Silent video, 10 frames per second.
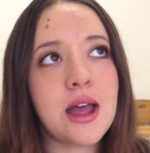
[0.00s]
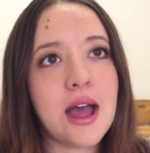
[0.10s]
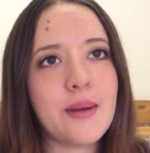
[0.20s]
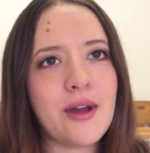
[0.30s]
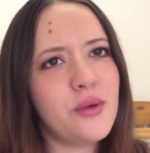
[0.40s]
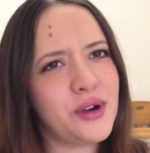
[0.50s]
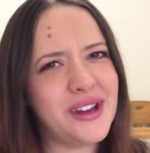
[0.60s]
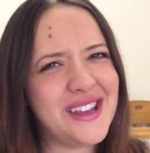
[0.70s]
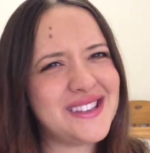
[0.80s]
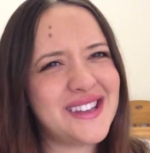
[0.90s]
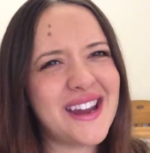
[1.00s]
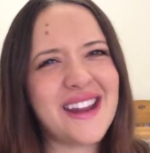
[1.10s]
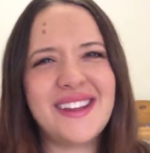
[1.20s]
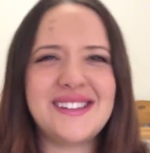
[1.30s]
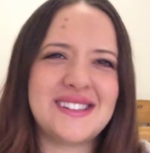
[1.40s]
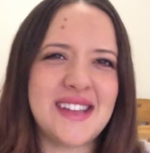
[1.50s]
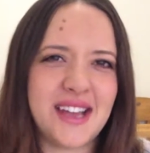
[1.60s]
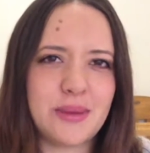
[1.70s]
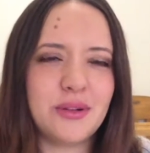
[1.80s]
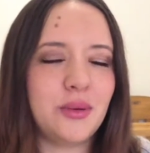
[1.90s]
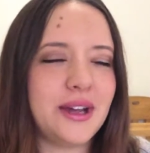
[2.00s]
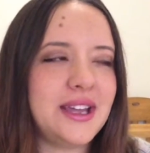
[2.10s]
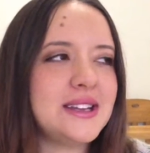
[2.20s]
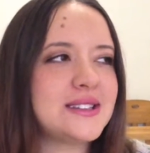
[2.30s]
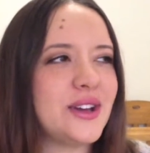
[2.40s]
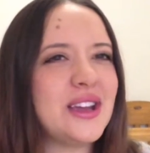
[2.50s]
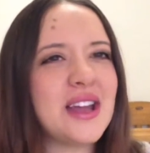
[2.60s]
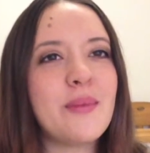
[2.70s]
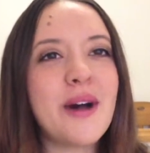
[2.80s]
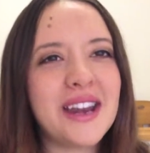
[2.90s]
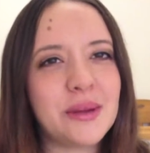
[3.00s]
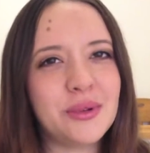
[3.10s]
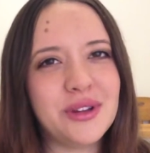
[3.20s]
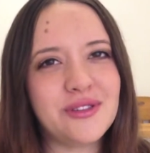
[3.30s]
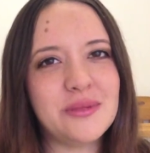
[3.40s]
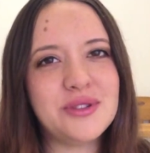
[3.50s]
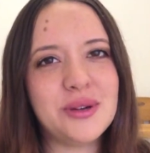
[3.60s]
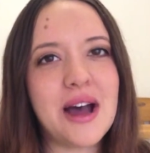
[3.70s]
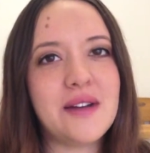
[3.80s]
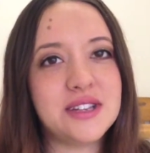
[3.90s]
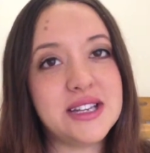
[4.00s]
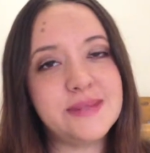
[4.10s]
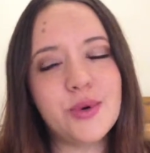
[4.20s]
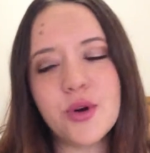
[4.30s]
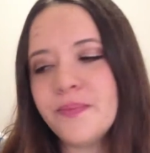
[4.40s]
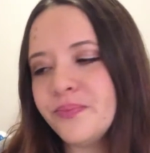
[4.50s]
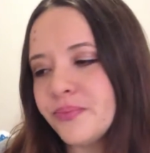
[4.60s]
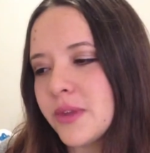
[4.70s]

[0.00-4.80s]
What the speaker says: I ordered it yesterday, and I think it's going to take a couple of weeks. So I might end up doing the room tour after he's born.